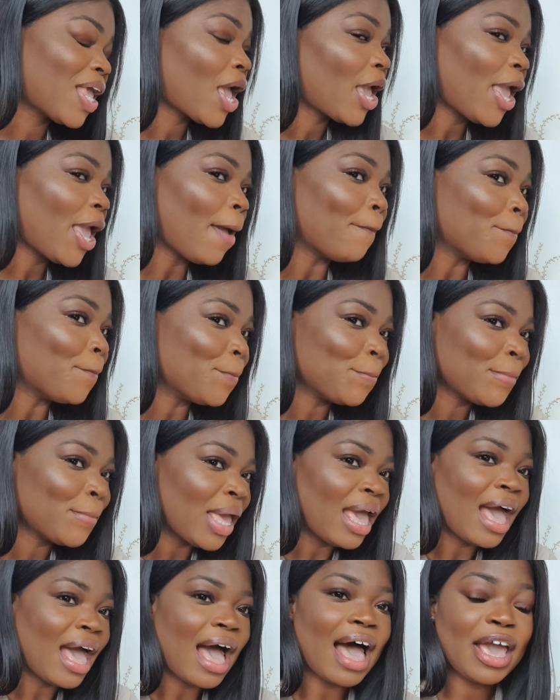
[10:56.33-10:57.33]
Yeah,
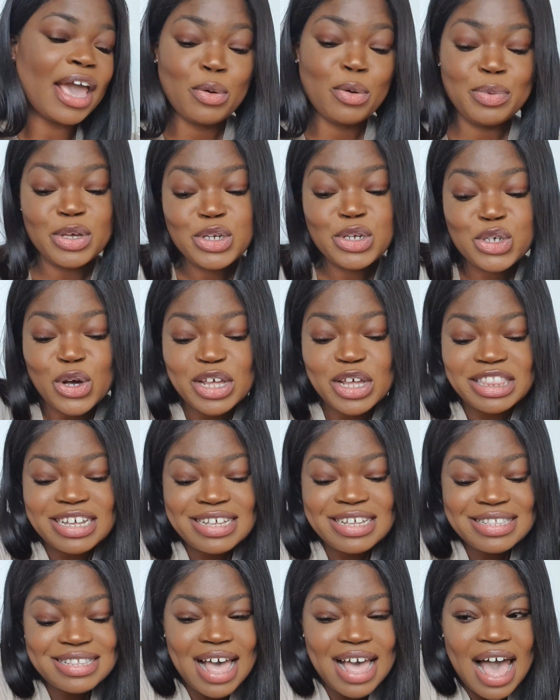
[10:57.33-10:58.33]
I hope you enjoyed
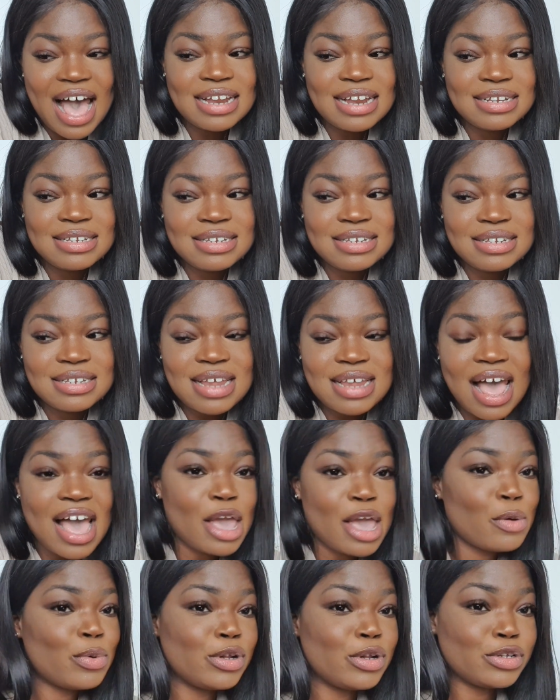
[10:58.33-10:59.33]
this, and
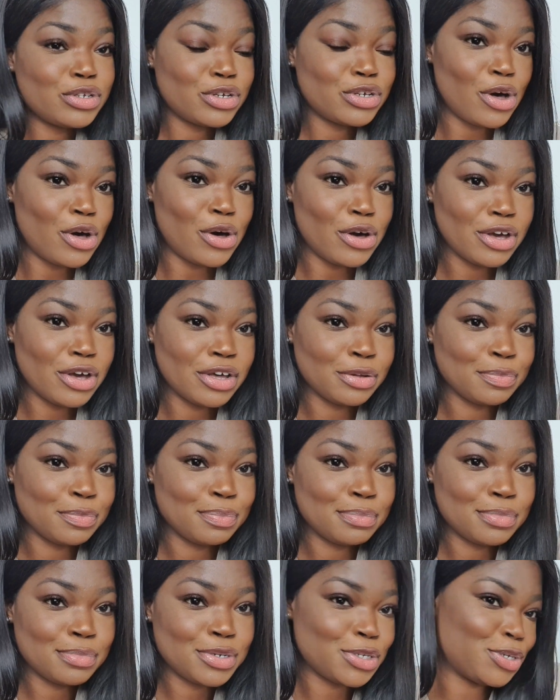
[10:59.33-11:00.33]
I will talk
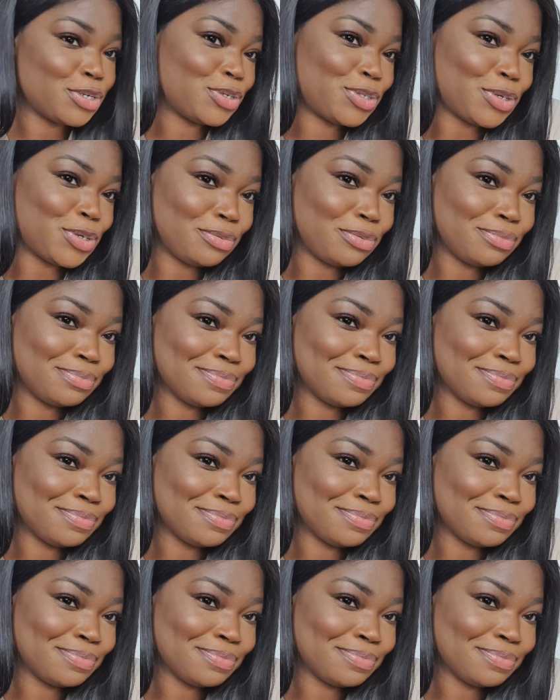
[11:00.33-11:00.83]
to you soon.